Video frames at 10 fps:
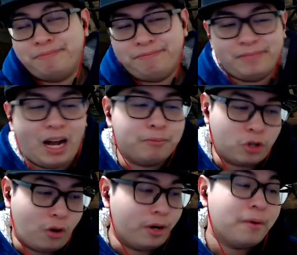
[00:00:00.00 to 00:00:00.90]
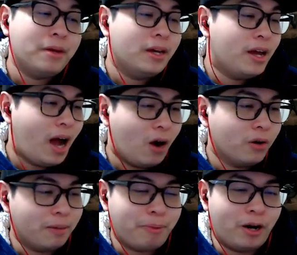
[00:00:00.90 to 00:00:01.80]
I'm sorry. I'll
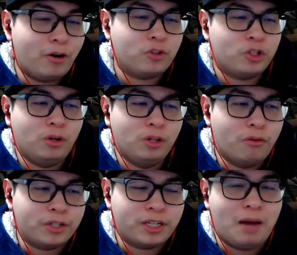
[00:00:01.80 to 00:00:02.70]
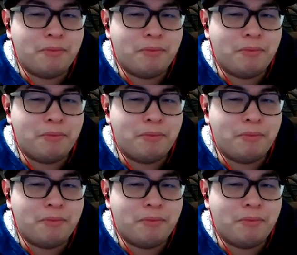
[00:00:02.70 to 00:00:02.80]
get better slowly over time,